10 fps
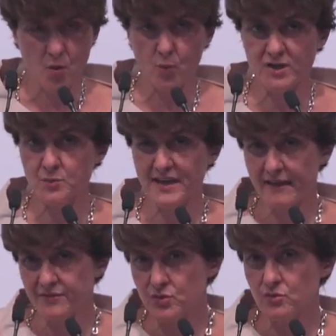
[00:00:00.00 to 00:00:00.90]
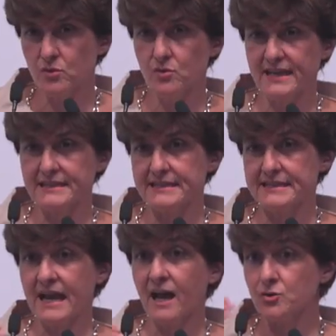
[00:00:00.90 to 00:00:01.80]
What we have to look at
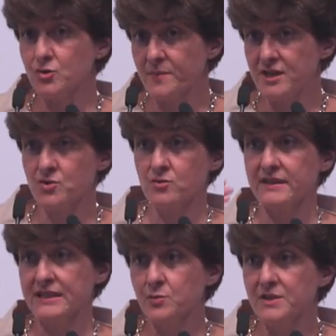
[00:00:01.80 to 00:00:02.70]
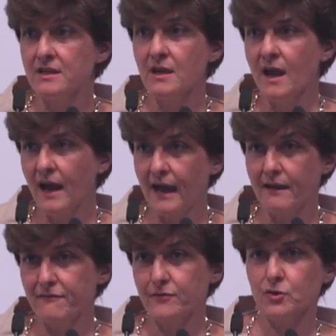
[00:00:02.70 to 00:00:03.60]
is how to make sure that we
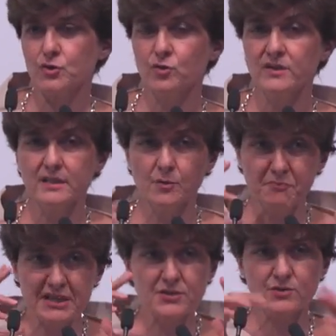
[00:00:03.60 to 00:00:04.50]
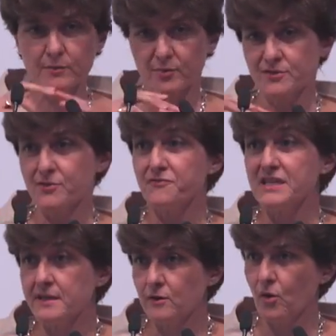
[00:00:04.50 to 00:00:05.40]
have not only the picture but the
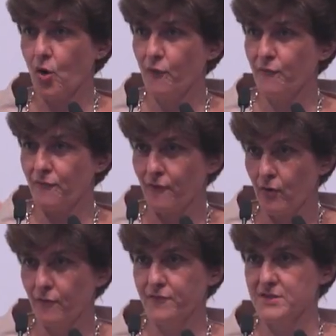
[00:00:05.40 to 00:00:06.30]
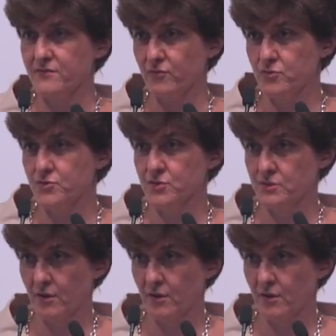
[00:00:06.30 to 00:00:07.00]
video of the evolution